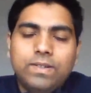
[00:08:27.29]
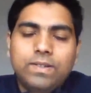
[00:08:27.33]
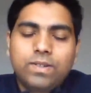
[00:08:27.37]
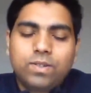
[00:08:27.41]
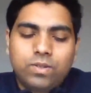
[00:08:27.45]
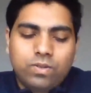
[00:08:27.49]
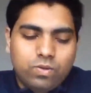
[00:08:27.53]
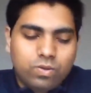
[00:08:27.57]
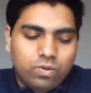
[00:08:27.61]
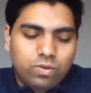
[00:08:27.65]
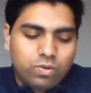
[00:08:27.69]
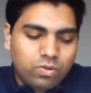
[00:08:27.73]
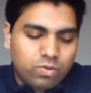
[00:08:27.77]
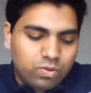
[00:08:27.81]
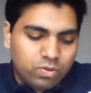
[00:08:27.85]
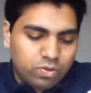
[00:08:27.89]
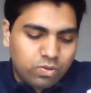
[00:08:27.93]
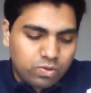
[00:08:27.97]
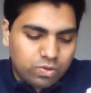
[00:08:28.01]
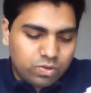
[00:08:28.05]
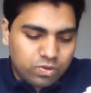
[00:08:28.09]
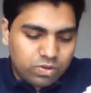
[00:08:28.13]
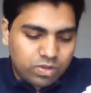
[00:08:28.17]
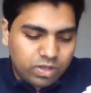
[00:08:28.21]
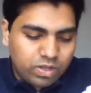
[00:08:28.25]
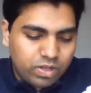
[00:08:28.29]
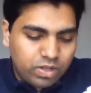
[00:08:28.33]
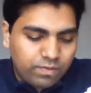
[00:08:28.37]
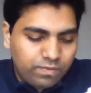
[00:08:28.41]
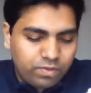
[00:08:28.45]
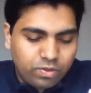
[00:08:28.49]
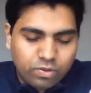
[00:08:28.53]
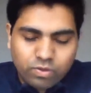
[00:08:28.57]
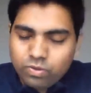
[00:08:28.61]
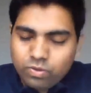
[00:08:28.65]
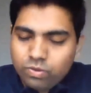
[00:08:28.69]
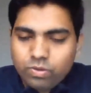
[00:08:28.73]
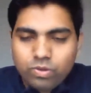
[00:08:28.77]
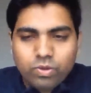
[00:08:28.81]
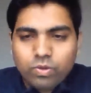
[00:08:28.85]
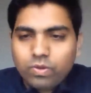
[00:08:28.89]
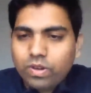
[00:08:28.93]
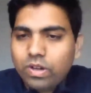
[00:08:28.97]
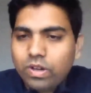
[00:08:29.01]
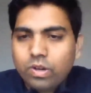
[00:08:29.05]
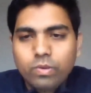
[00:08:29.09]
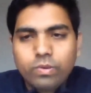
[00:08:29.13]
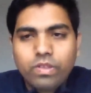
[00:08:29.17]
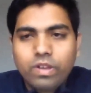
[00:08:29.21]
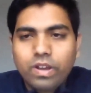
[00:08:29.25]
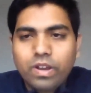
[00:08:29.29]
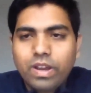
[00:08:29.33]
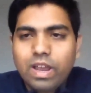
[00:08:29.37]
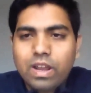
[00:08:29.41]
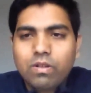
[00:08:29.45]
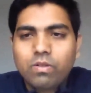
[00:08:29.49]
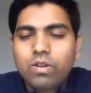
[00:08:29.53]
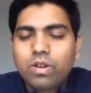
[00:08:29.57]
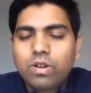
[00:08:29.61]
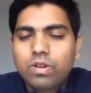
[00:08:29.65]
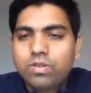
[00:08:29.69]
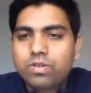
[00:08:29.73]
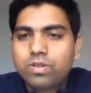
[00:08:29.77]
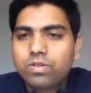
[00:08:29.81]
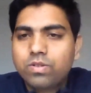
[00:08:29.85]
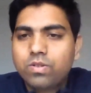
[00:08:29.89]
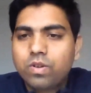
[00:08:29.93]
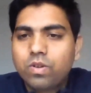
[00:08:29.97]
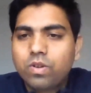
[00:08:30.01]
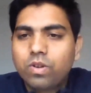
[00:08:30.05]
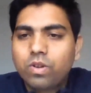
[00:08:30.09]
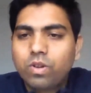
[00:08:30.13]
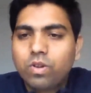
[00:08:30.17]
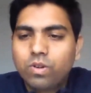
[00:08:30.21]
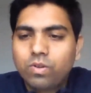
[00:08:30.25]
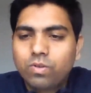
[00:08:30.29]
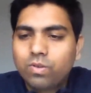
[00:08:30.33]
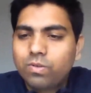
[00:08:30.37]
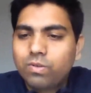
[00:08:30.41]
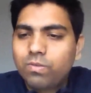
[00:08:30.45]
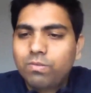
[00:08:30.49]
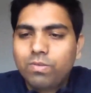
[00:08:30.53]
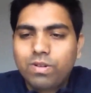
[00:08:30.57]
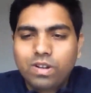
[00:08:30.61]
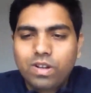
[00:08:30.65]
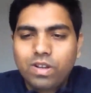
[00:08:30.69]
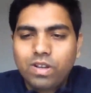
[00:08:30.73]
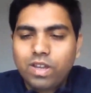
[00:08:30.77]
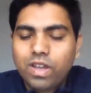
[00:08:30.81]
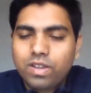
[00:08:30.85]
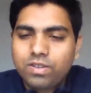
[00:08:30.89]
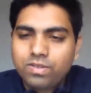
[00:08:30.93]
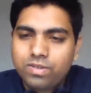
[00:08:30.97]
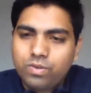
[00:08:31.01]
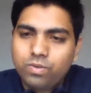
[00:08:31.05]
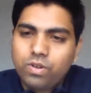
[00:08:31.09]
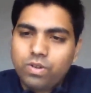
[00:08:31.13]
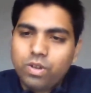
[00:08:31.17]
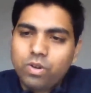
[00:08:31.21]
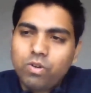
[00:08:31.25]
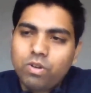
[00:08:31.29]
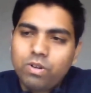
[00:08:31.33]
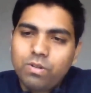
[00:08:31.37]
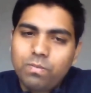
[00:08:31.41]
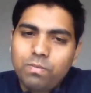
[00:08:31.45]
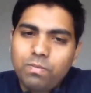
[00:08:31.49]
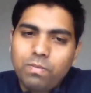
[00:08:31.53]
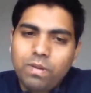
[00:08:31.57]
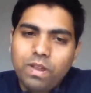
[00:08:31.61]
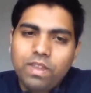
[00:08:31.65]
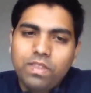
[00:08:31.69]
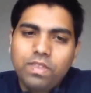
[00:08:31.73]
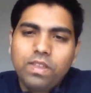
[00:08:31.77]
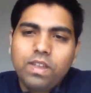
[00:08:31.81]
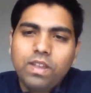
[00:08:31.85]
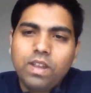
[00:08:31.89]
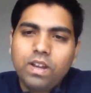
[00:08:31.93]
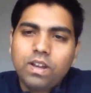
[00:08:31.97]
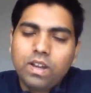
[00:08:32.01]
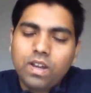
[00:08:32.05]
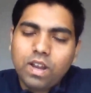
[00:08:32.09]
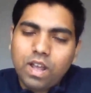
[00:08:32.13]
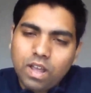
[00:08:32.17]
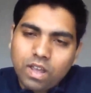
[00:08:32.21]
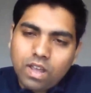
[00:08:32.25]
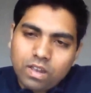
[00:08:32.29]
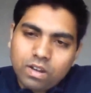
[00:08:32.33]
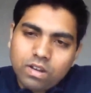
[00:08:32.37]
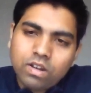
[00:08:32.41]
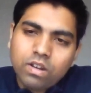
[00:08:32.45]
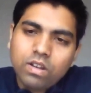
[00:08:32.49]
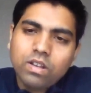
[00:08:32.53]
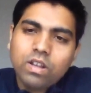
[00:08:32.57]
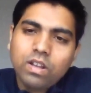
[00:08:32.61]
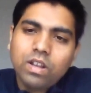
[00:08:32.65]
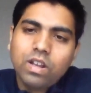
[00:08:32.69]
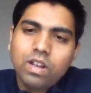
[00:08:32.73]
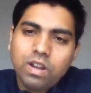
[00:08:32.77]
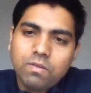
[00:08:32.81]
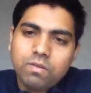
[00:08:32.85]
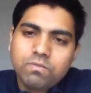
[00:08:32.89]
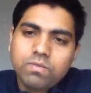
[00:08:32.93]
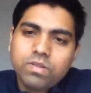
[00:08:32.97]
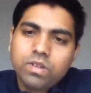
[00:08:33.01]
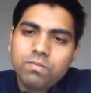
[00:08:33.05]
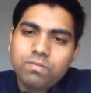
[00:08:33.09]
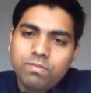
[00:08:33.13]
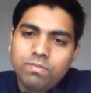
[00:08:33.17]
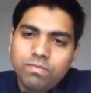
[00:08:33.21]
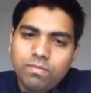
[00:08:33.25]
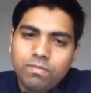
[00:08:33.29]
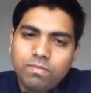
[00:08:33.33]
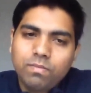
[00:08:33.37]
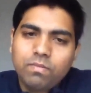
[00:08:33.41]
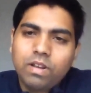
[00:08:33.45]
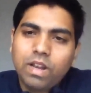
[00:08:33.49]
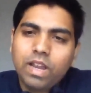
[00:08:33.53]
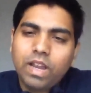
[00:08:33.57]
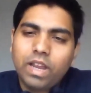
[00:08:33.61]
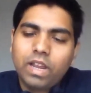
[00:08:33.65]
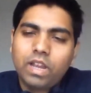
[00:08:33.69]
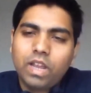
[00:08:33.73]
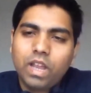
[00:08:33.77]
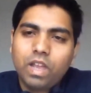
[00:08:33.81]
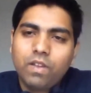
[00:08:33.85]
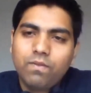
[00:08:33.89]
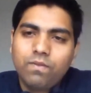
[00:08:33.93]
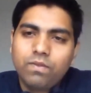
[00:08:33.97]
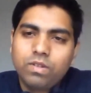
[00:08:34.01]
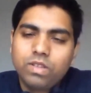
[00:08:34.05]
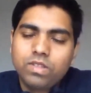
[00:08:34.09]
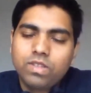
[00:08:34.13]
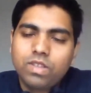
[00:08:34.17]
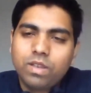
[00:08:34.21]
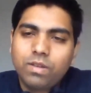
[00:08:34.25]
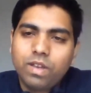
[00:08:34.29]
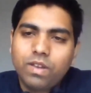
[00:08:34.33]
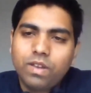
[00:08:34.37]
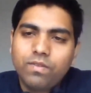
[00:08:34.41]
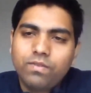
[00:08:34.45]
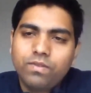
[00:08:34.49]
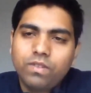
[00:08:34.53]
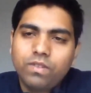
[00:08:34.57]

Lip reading: So if you can do the calculations on your own, but yes, you cannot pay the entire lump sum. Like every